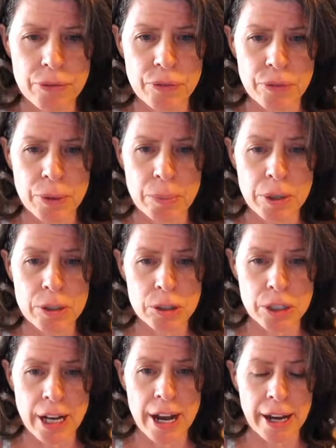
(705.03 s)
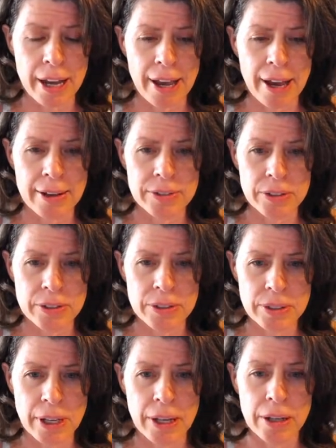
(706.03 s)
from your jackass
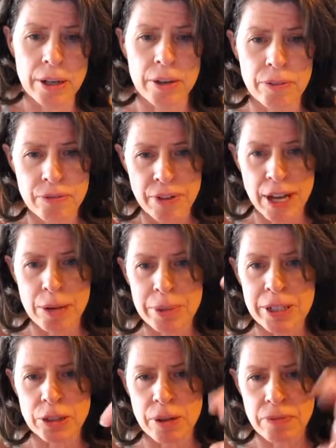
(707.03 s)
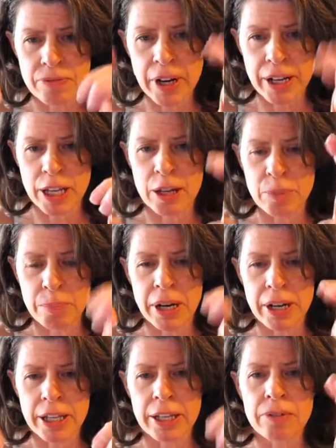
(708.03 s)
estate of families are fucking
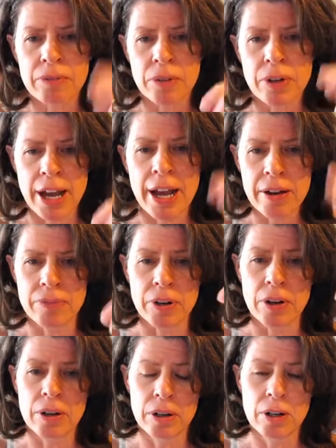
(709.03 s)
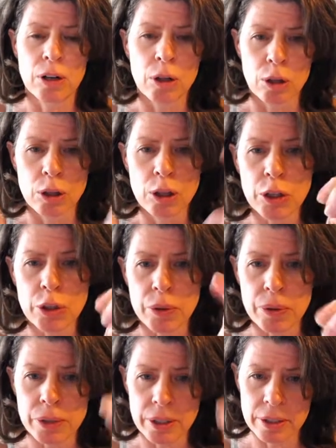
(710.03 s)
bucking forever.
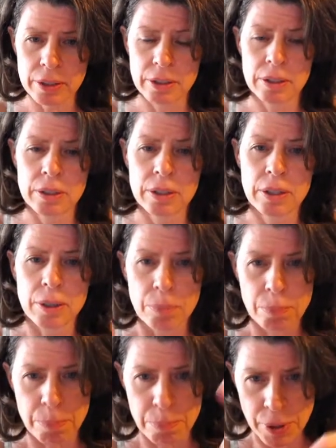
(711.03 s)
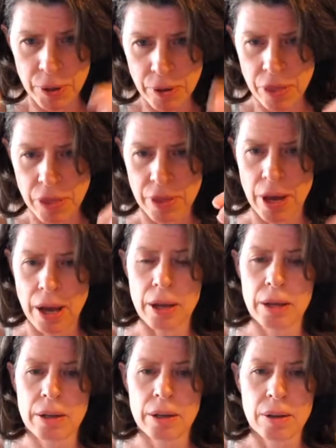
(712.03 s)
Lewd. Bertha.
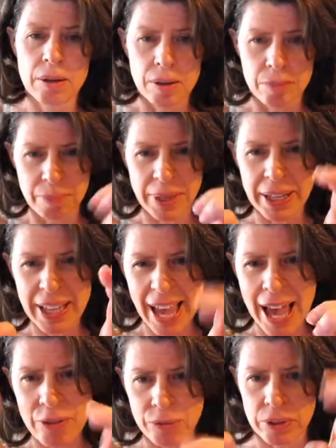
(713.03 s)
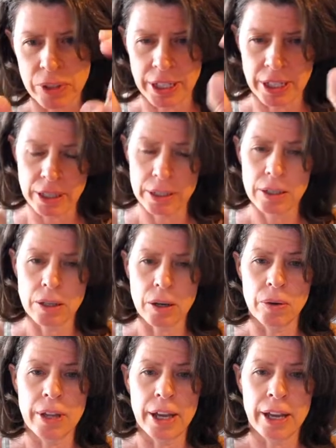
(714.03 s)
Be Everly,
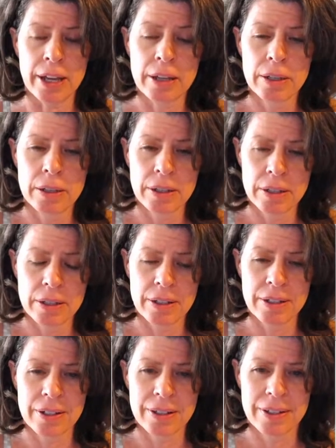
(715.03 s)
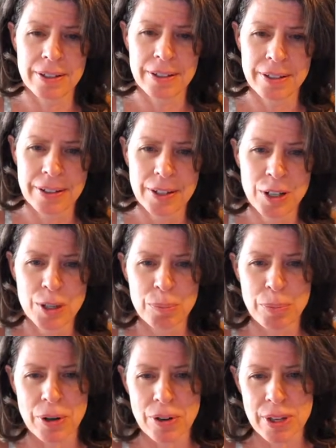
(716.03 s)
okay?
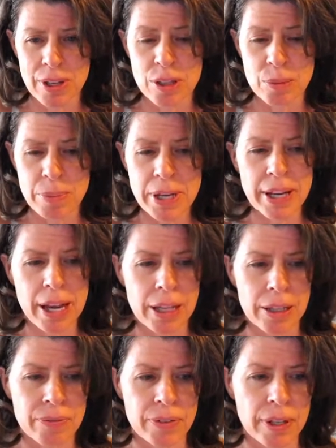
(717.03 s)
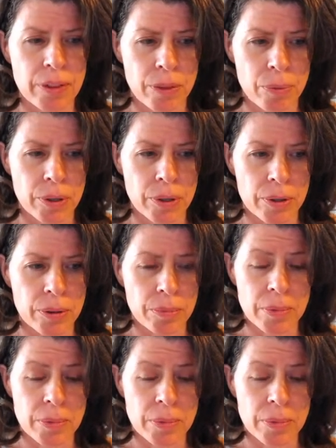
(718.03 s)
Bertha, the big elephant in the room,